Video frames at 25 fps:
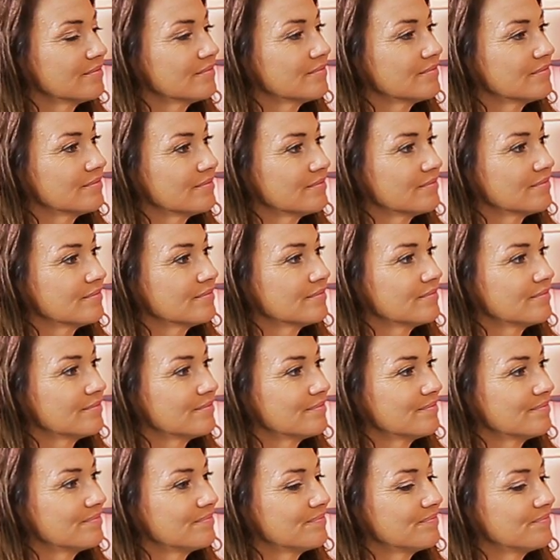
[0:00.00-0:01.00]

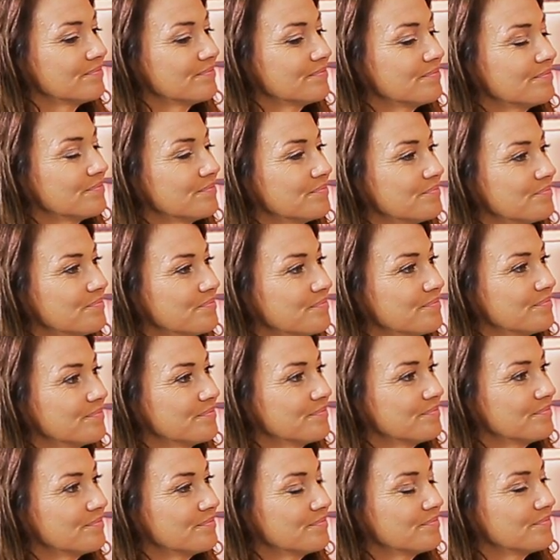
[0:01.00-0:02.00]

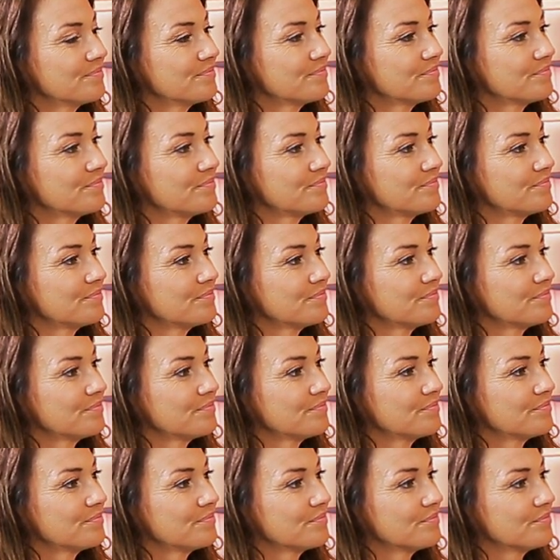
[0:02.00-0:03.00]

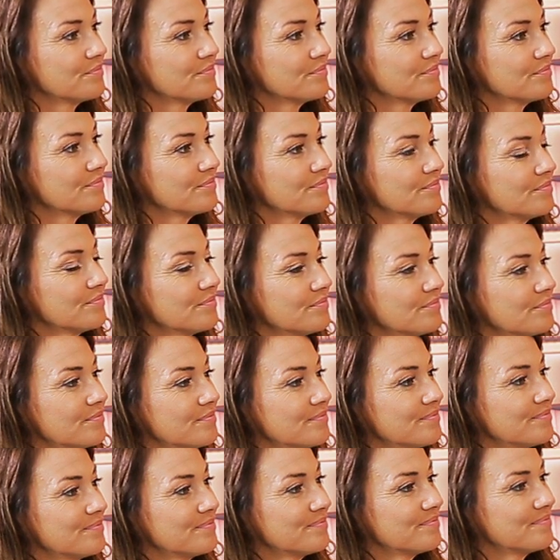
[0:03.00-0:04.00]

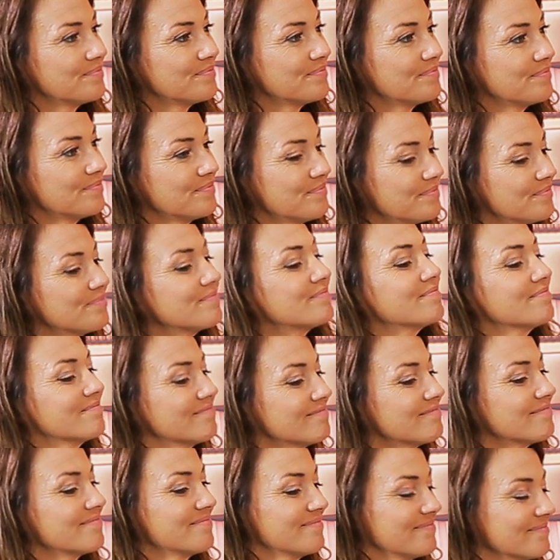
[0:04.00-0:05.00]

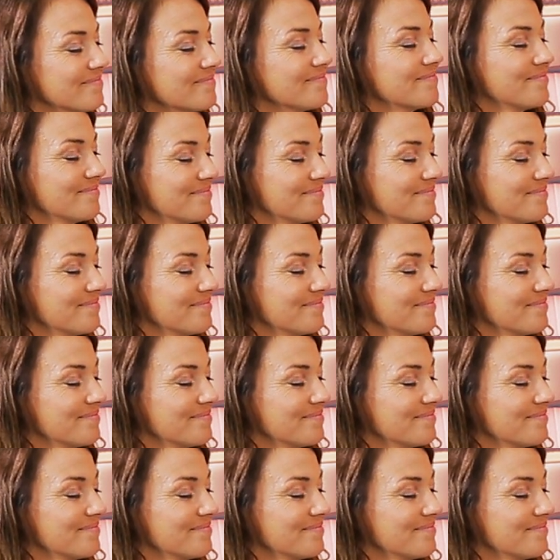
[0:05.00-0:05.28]
(silent)